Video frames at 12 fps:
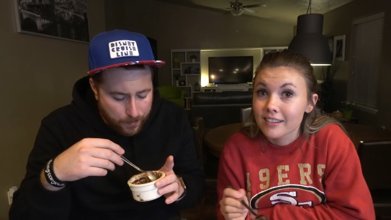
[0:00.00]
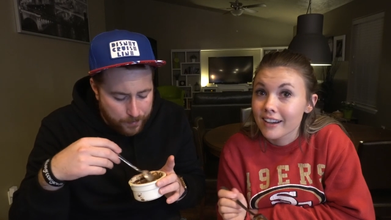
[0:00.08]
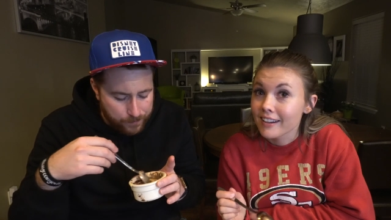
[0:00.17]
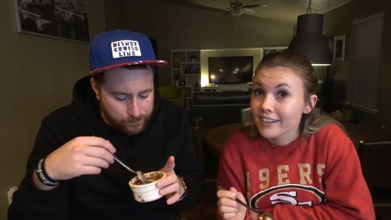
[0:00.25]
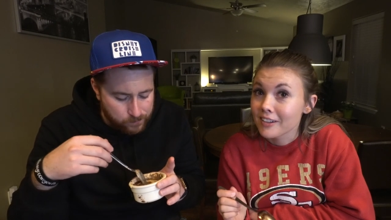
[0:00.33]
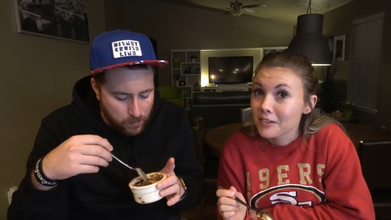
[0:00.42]

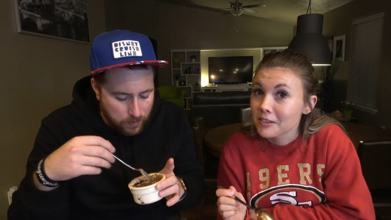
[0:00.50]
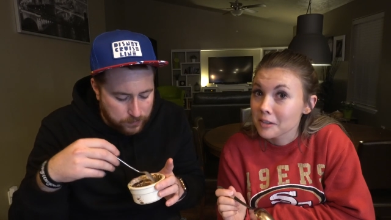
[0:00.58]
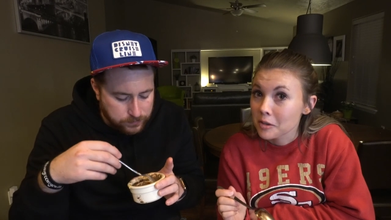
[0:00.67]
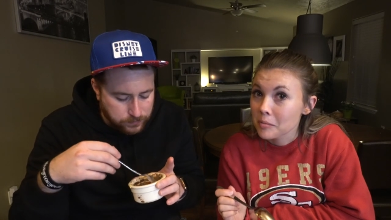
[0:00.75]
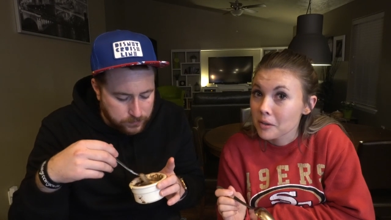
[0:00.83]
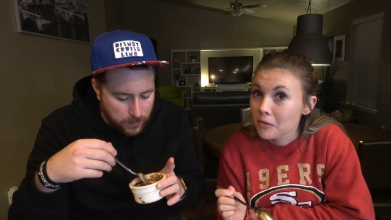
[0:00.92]
Speaker 1: kind of know a
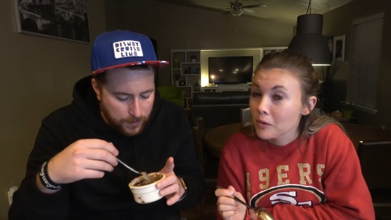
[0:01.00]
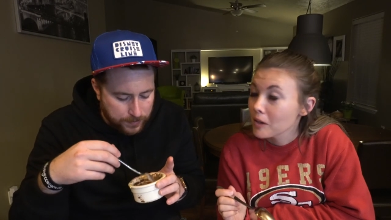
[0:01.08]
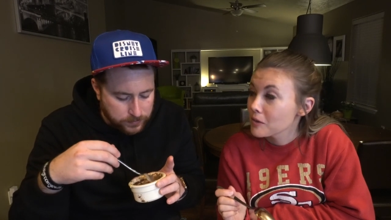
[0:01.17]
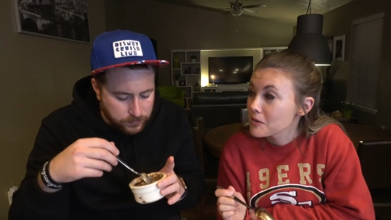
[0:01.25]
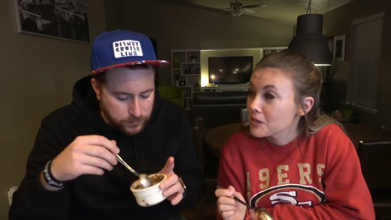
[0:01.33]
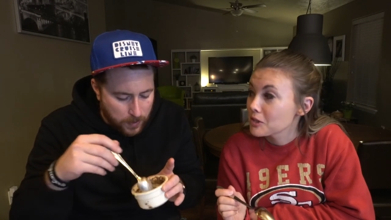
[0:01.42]
little bit of what
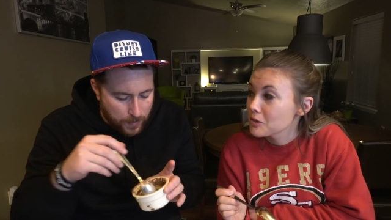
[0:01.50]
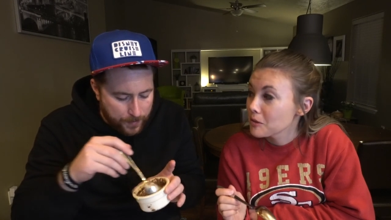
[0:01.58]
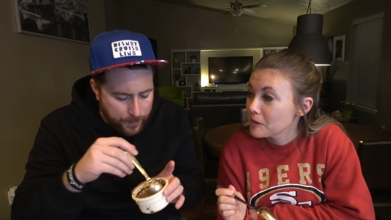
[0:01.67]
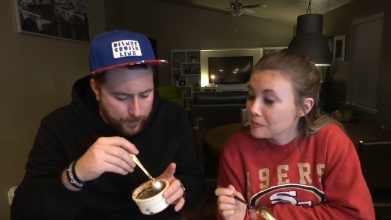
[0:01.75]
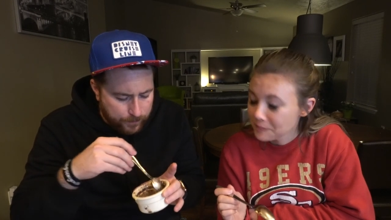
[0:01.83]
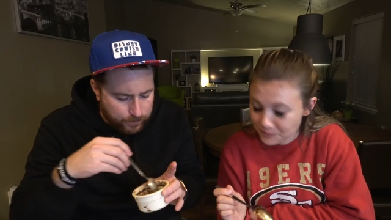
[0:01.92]
goes into
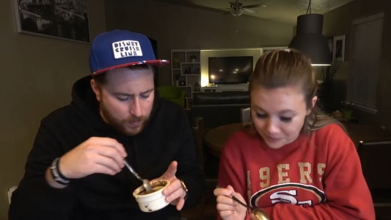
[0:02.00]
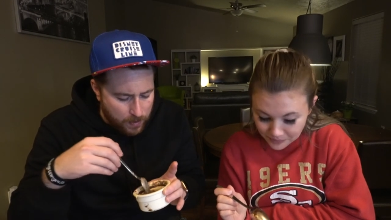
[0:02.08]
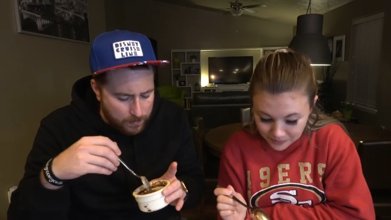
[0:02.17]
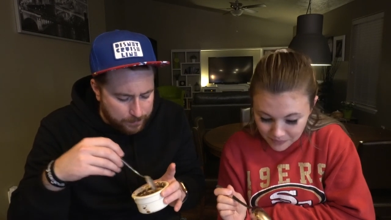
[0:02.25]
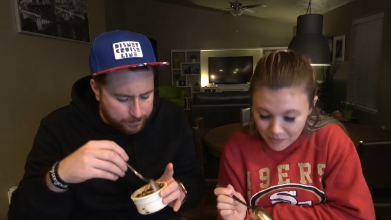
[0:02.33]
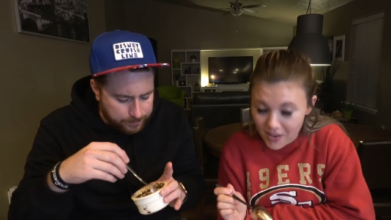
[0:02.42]
it.
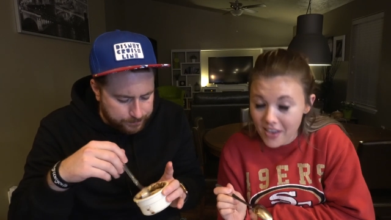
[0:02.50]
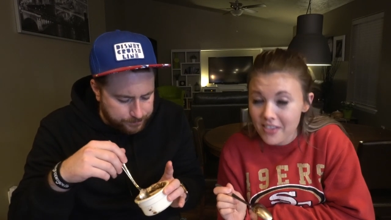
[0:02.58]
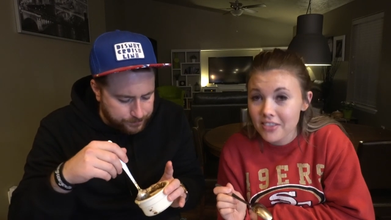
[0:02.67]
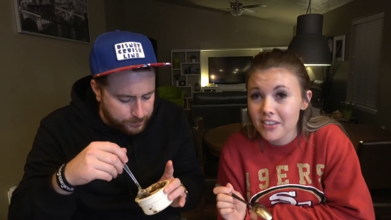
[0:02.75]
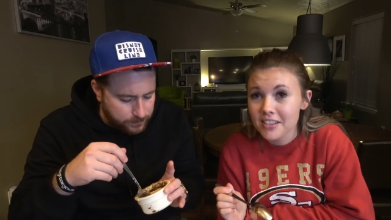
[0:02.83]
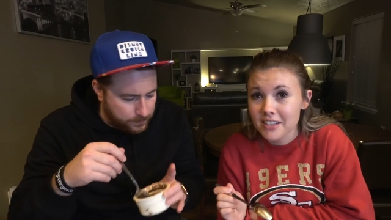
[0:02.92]

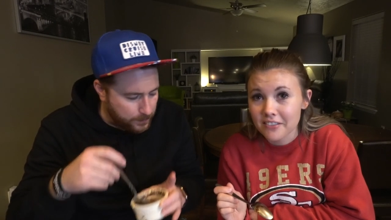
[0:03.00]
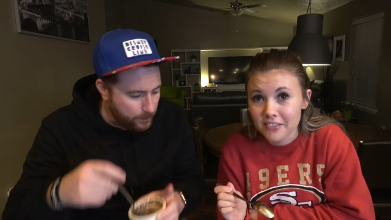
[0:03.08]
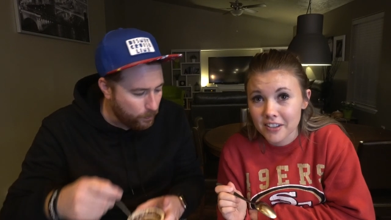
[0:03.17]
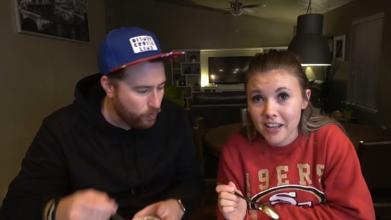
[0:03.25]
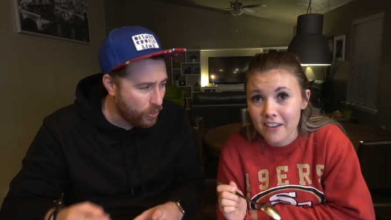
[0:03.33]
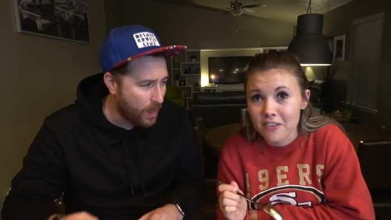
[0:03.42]
They
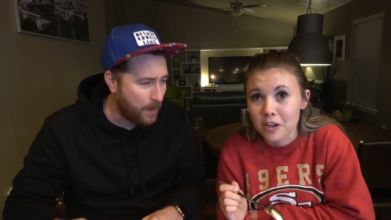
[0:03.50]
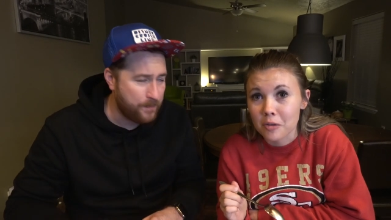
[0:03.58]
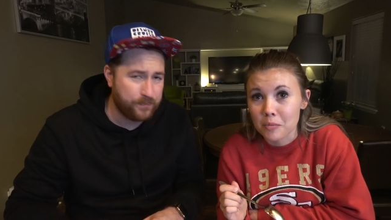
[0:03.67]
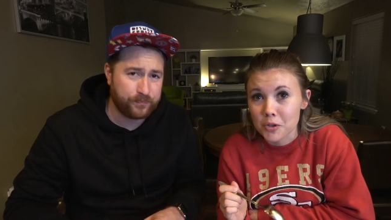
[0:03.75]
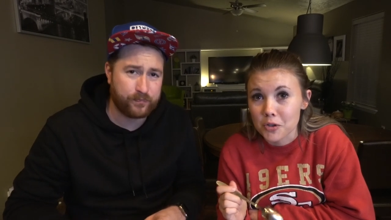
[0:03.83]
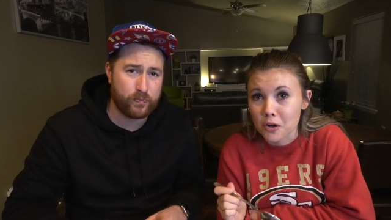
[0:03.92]
definitely have the
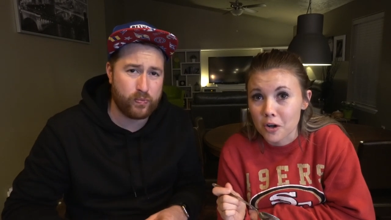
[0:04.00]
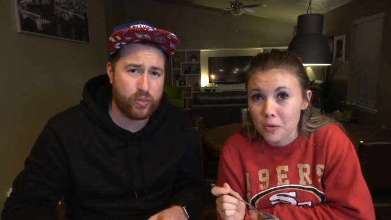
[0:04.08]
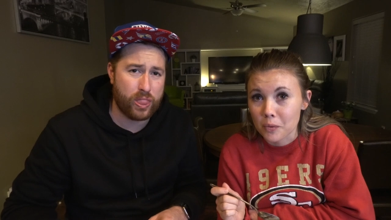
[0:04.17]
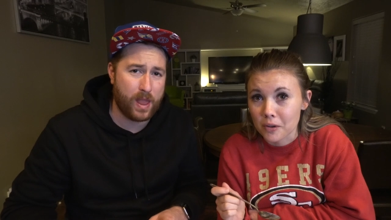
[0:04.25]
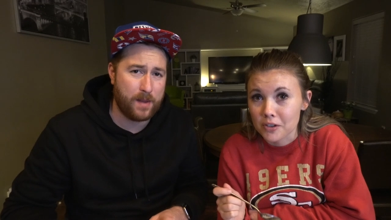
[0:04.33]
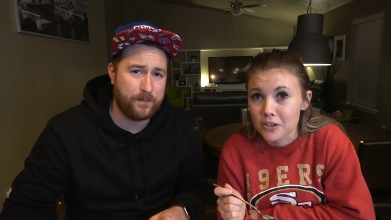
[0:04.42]
commercial
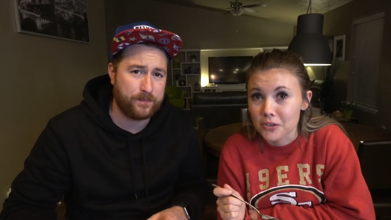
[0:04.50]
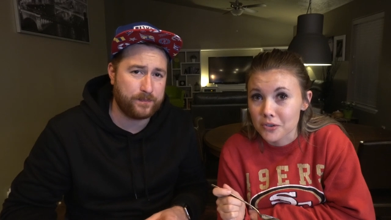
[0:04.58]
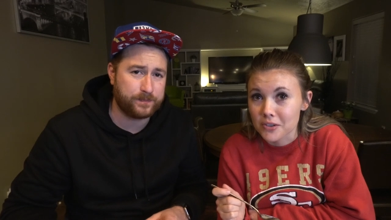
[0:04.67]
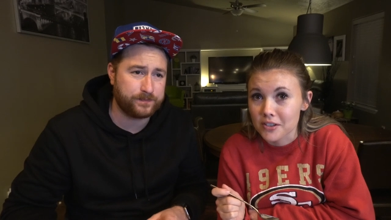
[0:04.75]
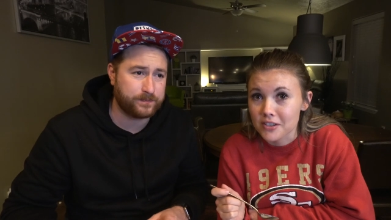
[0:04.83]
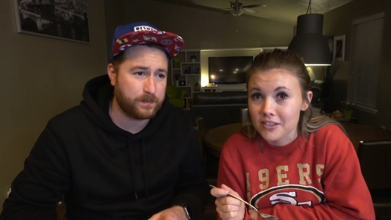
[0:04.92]
hardware to do
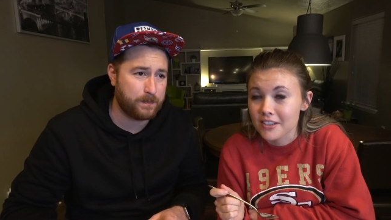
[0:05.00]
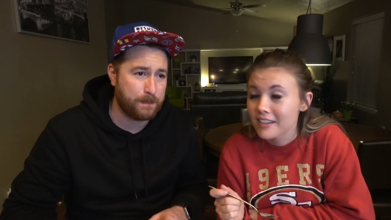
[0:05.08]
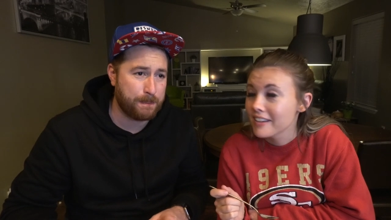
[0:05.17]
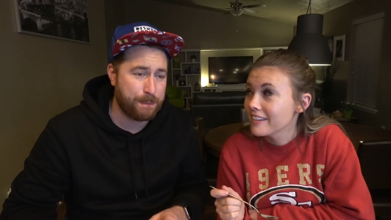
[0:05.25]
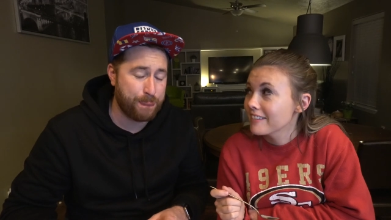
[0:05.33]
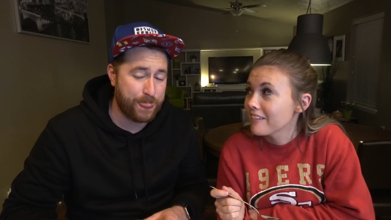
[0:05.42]
this
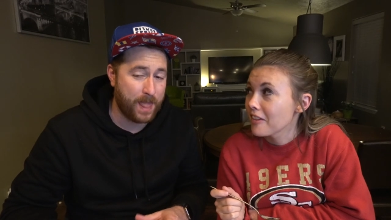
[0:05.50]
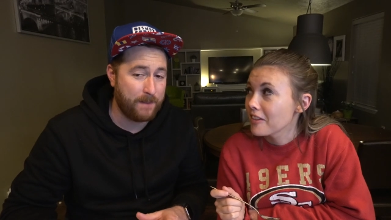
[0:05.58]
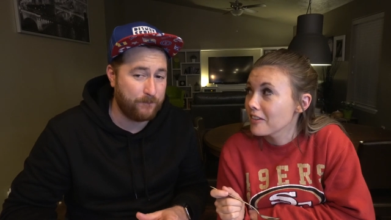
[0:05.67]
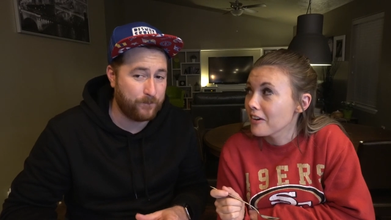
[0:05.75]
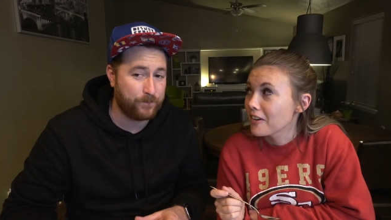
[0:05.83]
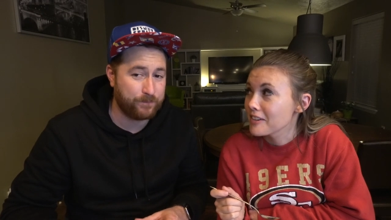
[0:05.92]
rather
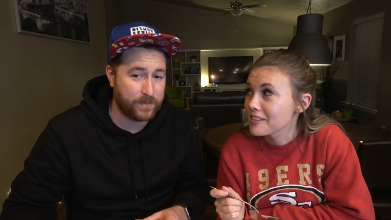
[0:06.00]
than our